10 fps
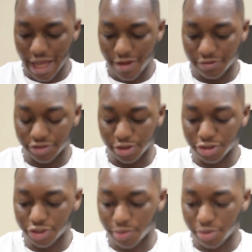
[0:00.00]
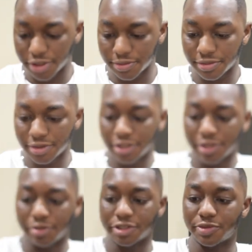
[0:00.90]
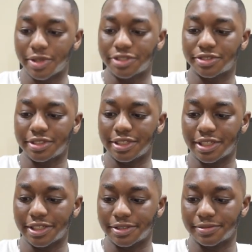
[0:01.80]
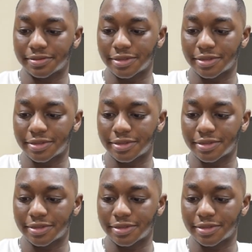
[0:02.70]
have Soldier Supreme, which is basically uh,